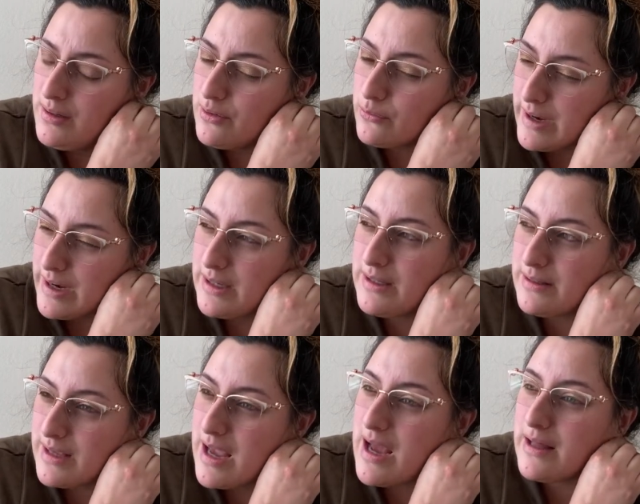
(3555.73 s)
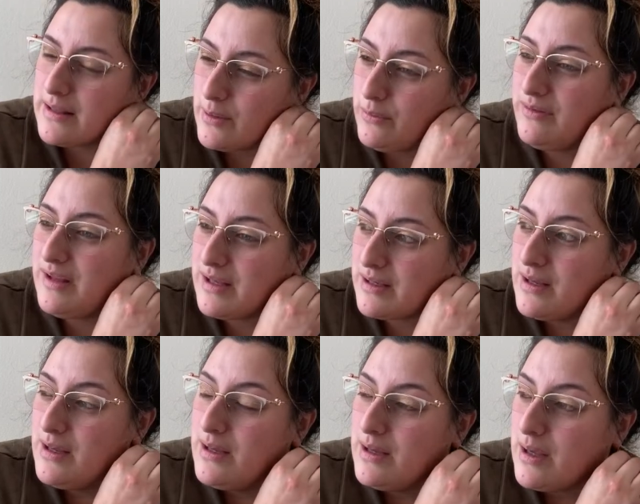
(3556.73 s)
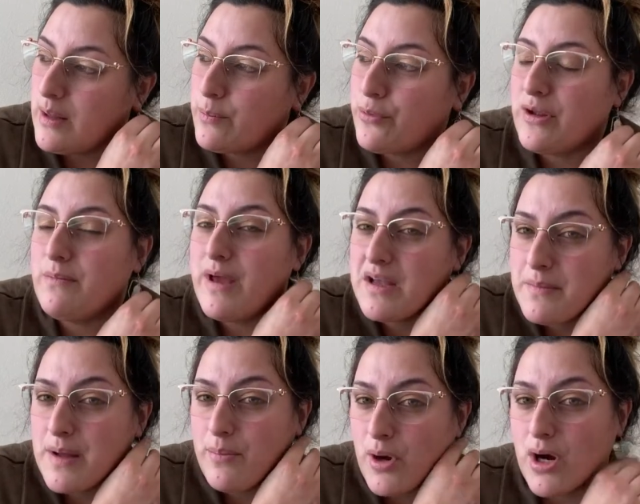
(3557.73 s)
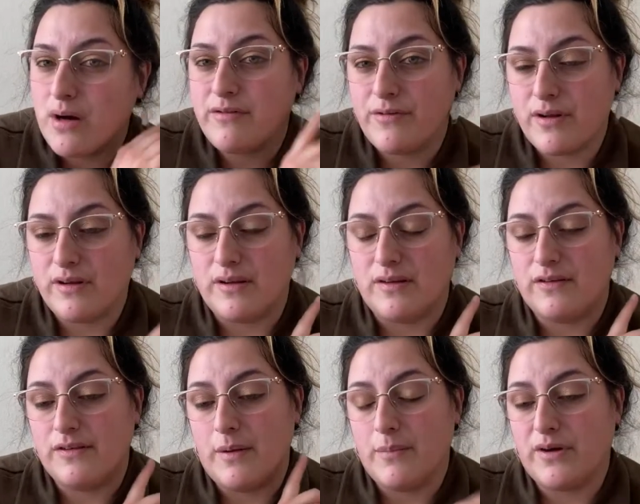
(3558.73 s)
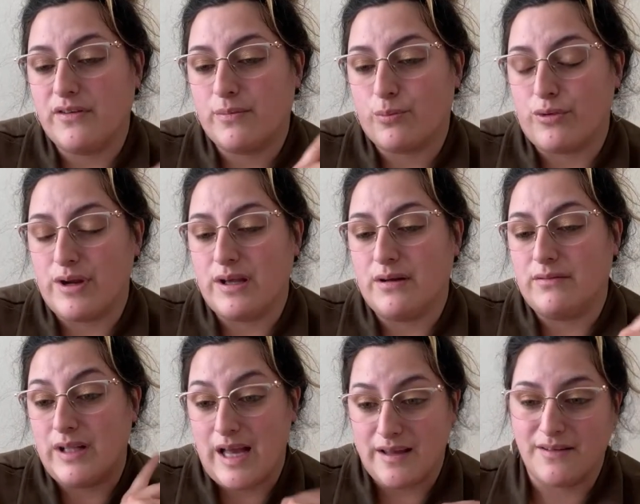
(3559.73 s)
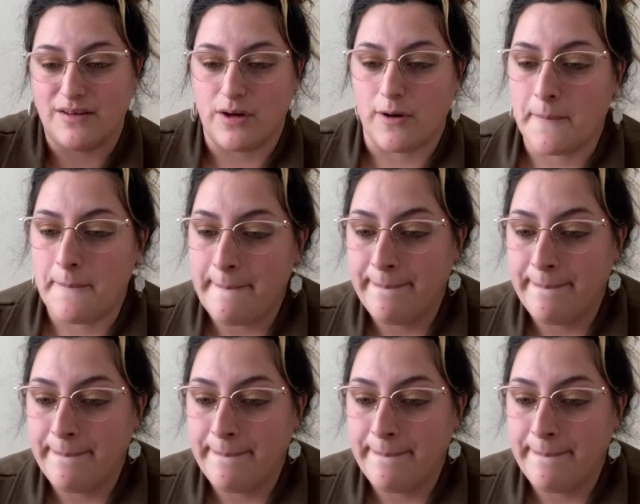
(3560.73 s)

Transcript: right? Yeah, that was like a bring back my bar for the summer spring of last year.